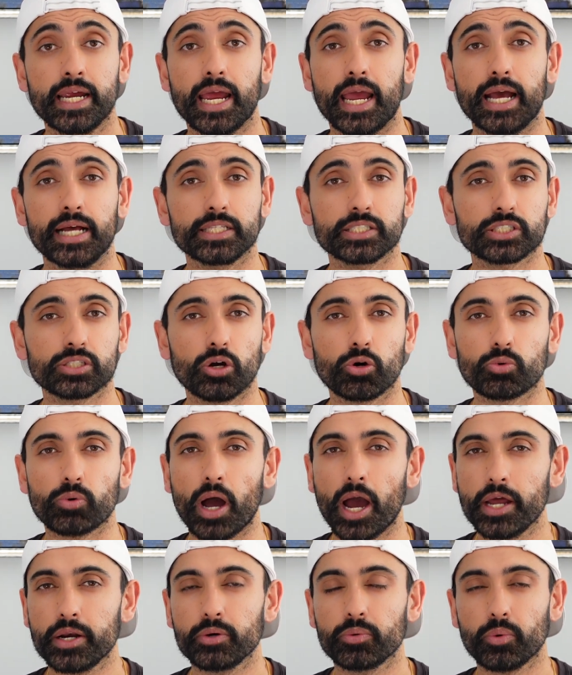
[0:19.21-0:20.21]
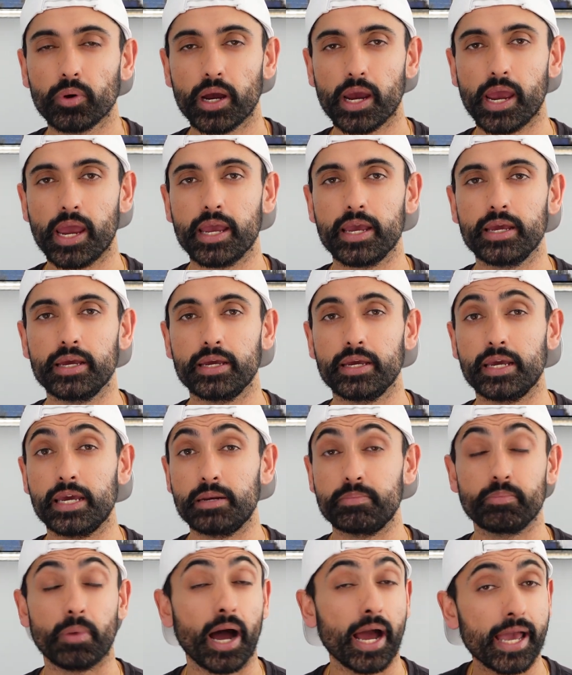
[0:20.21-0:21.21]
And so right away
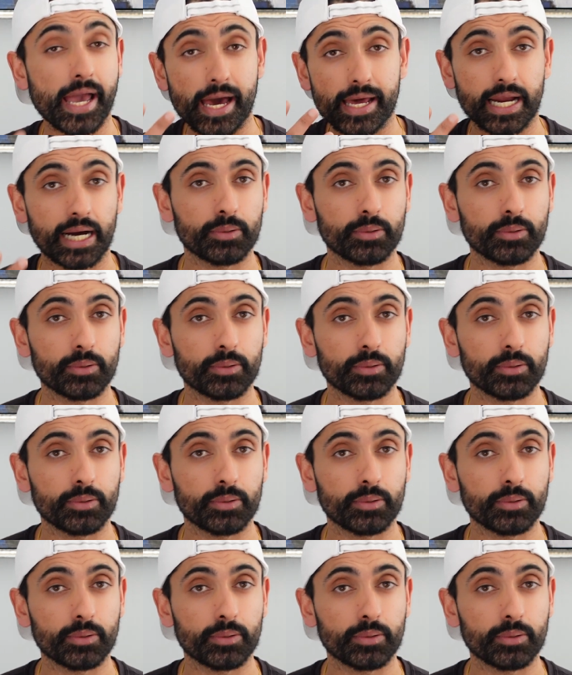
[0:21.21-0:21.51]
in my head,